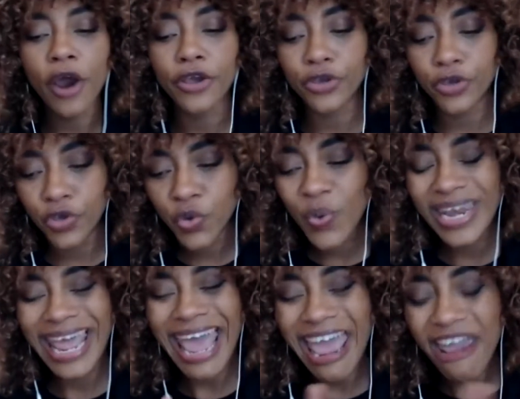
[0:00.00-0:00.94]
are you
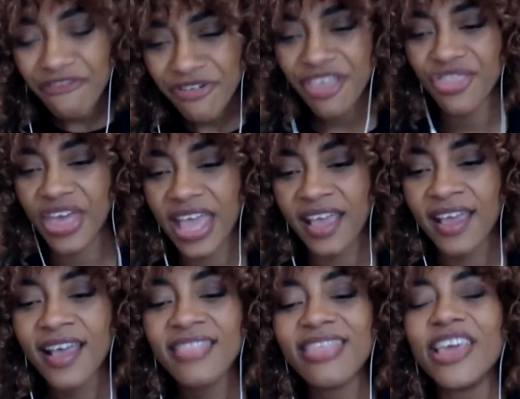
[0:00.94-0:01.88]
when
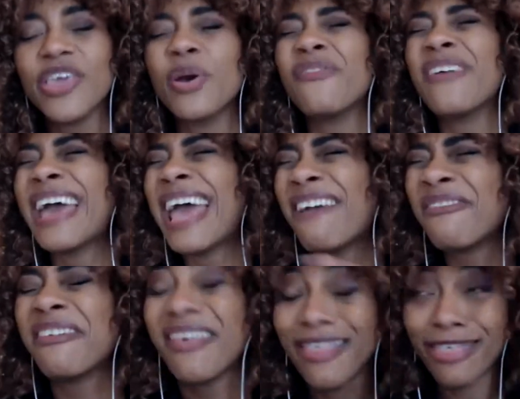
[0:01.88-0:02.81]
everything that you have
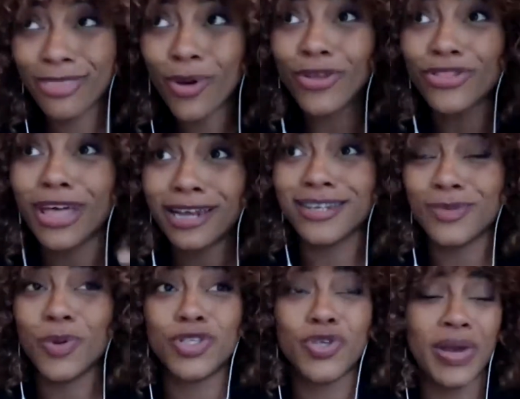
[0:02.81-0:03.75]
ever thought that
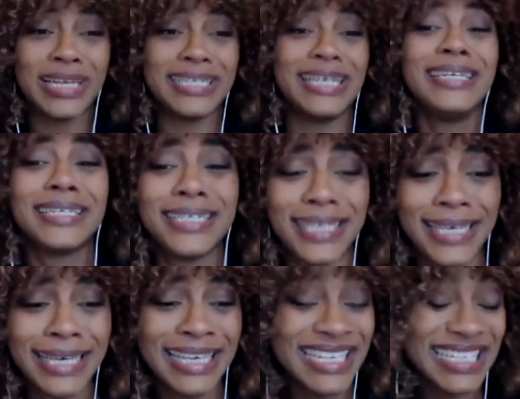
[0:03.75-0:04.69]
was your
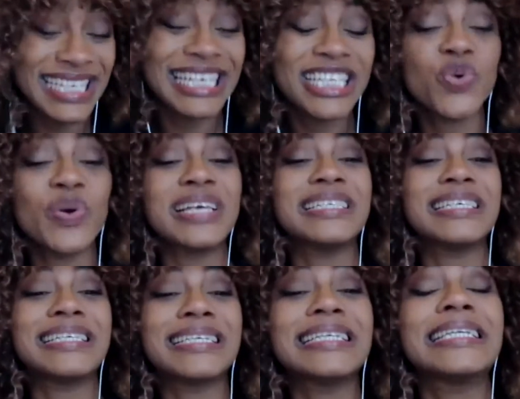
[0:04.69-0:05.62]
identity ceased to
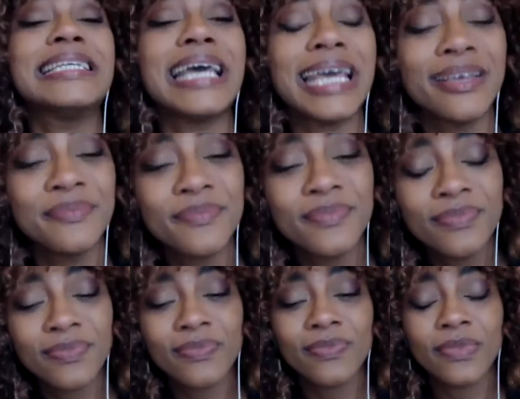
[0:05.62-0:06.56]
exist today?
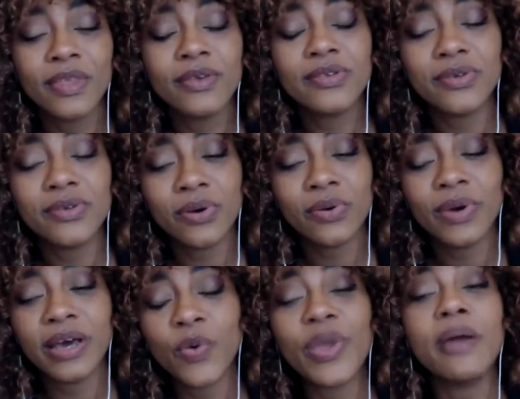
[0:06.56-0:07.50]

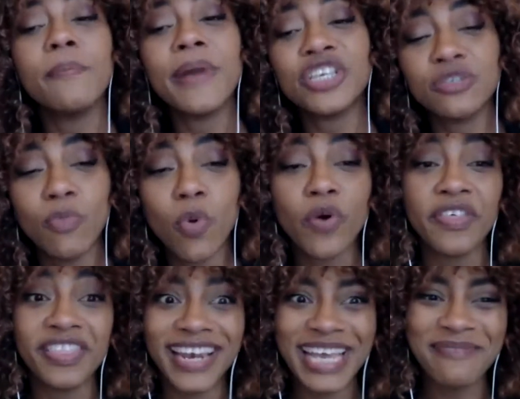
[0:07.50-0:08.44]
So we are much more
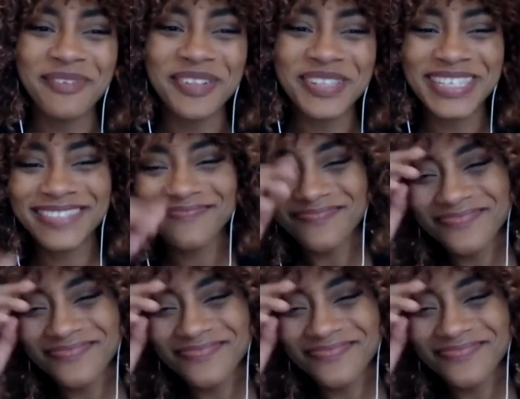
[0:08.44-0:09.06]
than the labels.